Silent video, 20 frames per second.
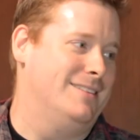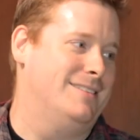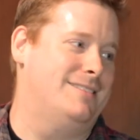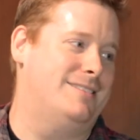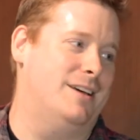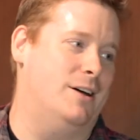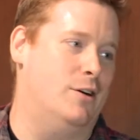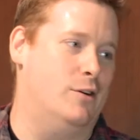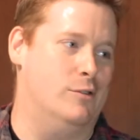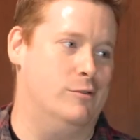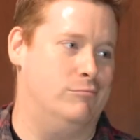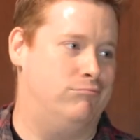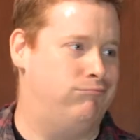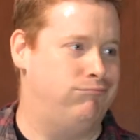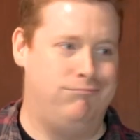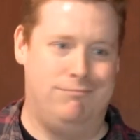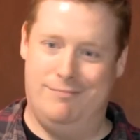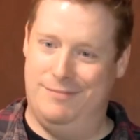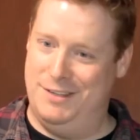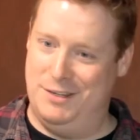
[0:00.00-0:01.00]
So
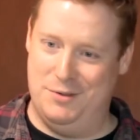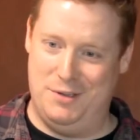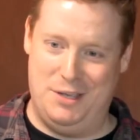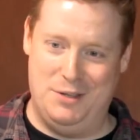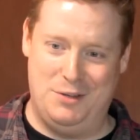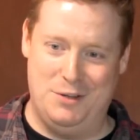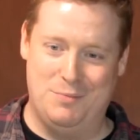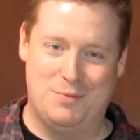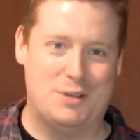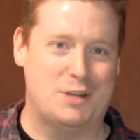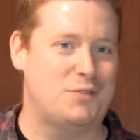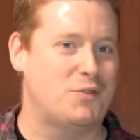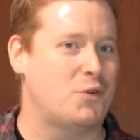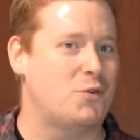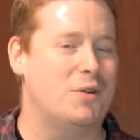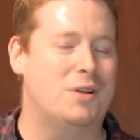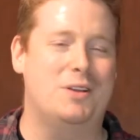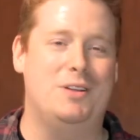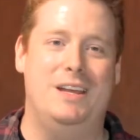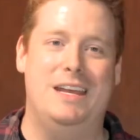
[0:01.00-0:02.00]
do a YouTube search for
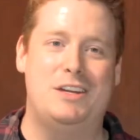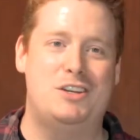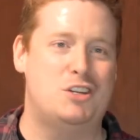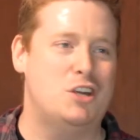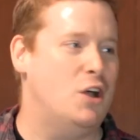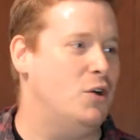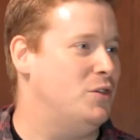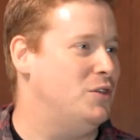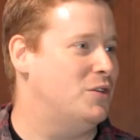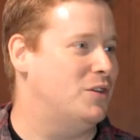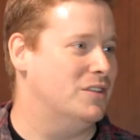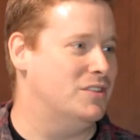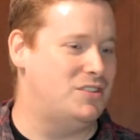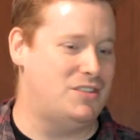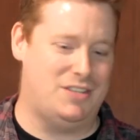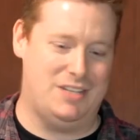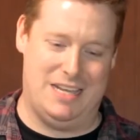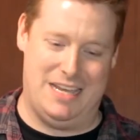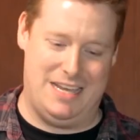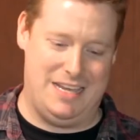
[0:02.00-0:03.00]
Critical Hit Show. You can
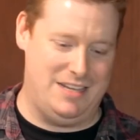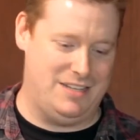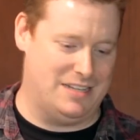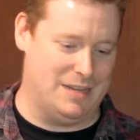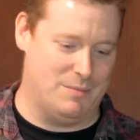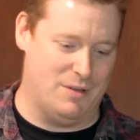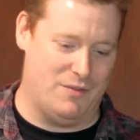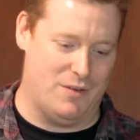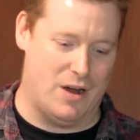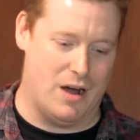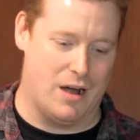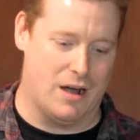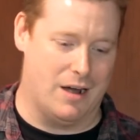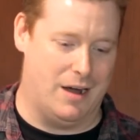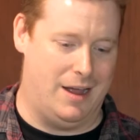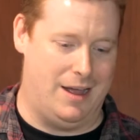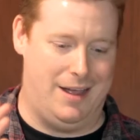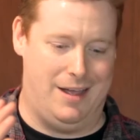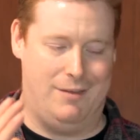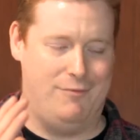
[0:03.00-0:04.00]
see some of
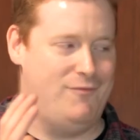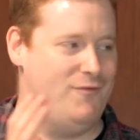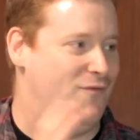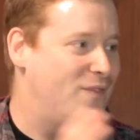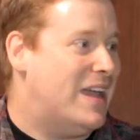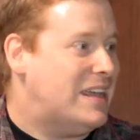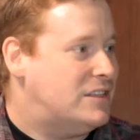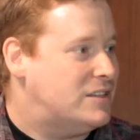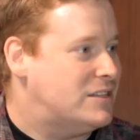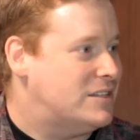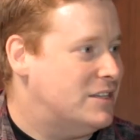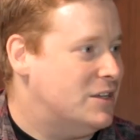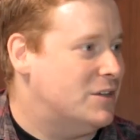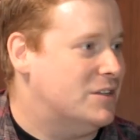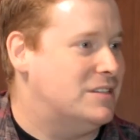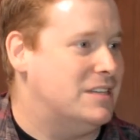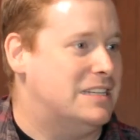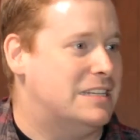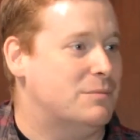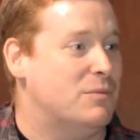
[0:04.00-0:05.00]
our uh, fights. You
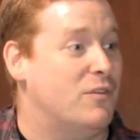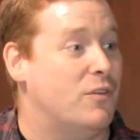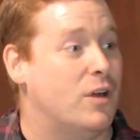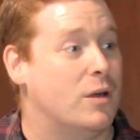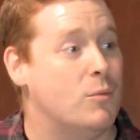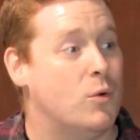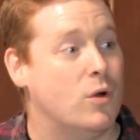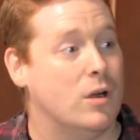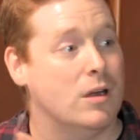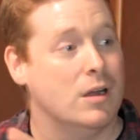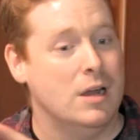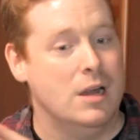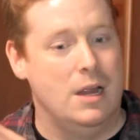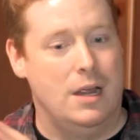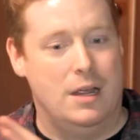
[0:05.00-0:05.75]
can see some of our more